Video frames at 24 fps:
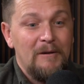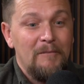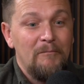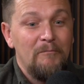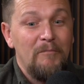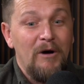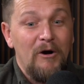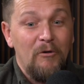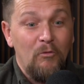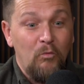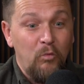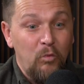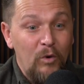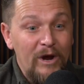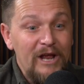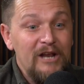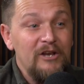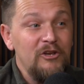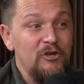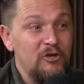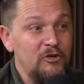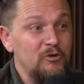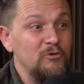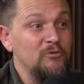But
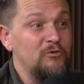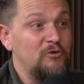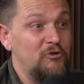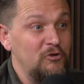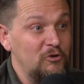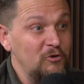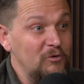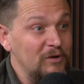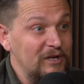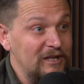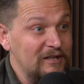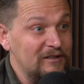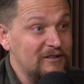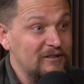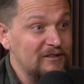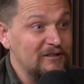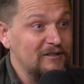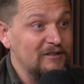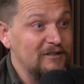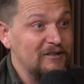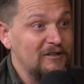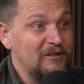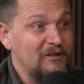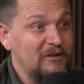when you do it,
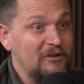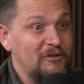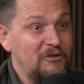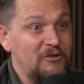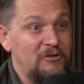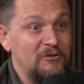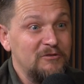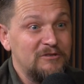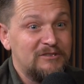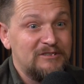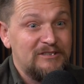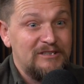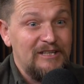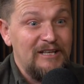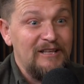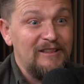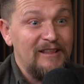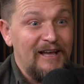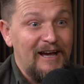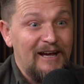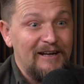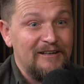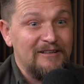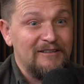you see
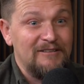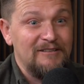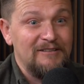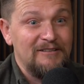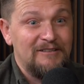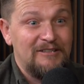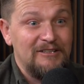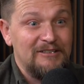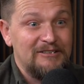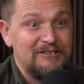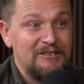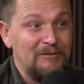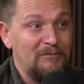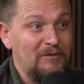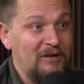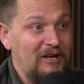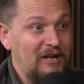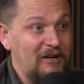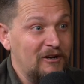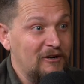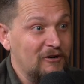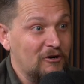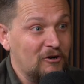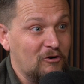that
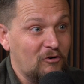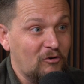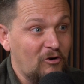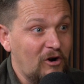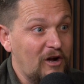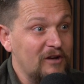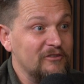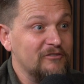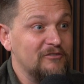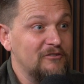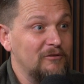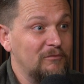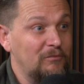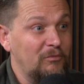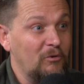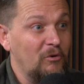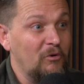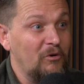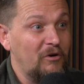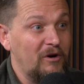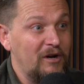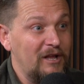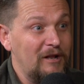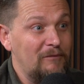disseminate across the
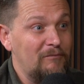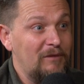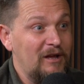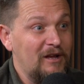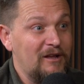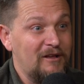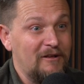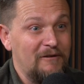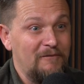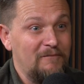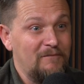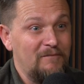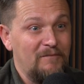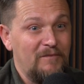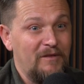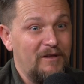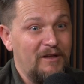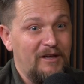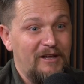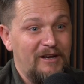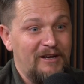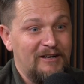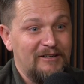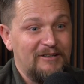board and make
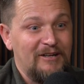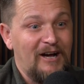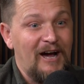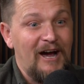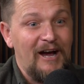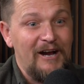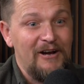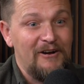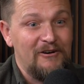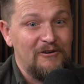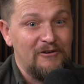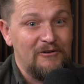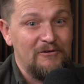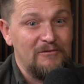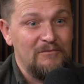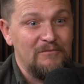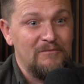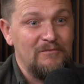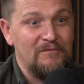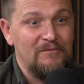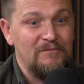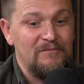an entire